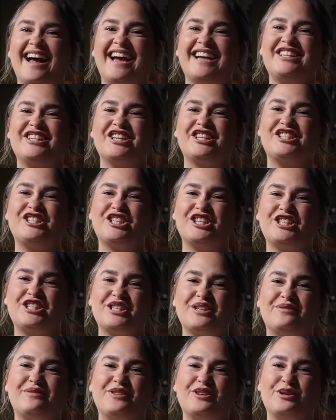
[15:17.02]
I took just
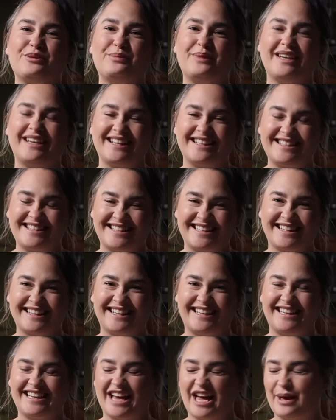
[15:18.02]
a few minutes to
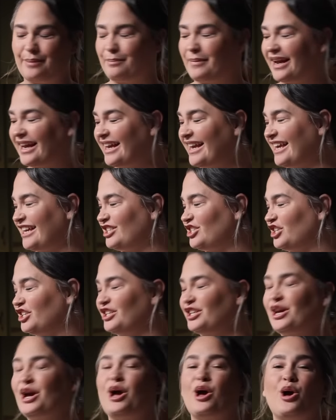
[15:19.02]
clean up my
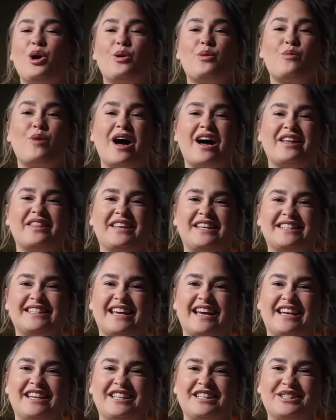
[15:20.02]
kitchen while these
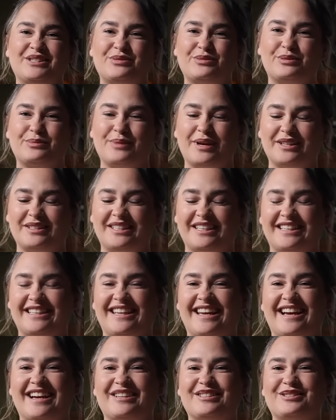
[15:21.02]
onions were melting
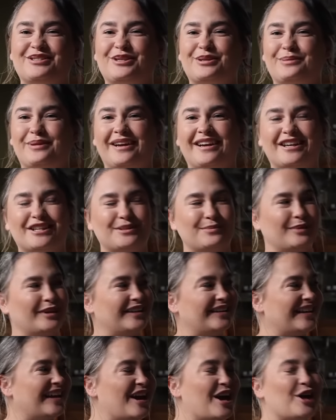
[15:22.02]
down, so my
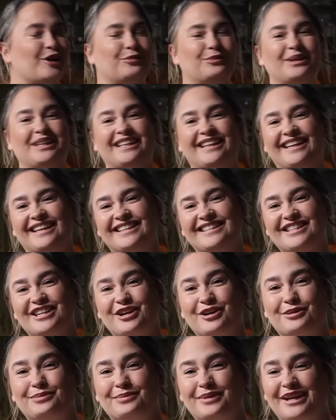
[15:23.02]
husband, when he gets
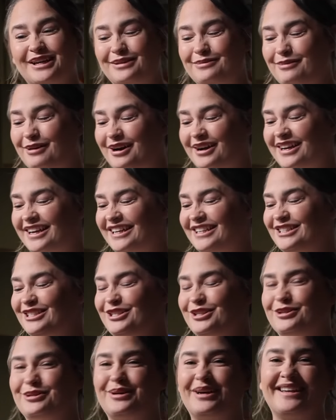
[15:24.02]
home, can walk
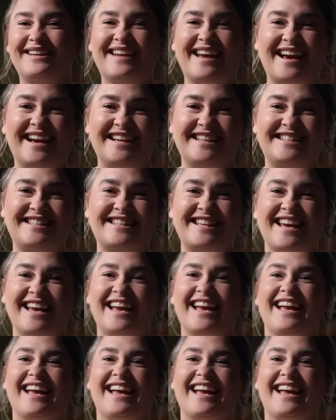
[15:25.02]
into a nice